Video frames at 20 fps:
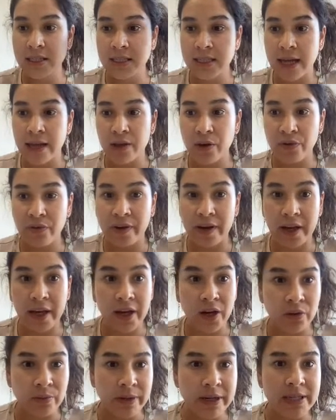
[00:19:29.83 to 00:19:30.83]
study of an
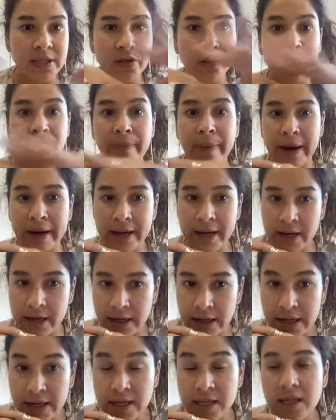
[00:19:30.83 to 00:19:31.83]
e-commerce
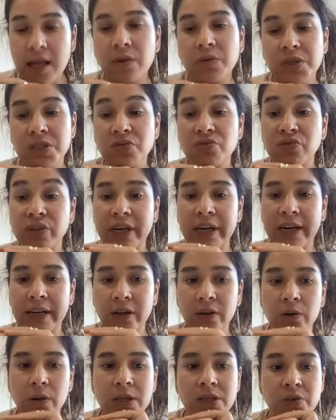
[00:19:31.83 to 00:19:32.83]
organic, that was really
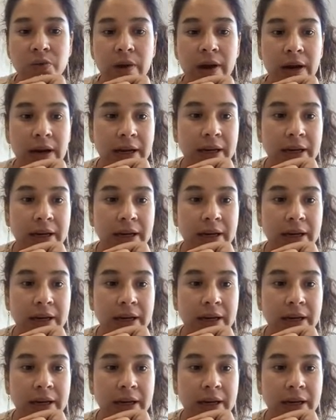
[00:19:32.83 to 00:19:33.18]
good as well.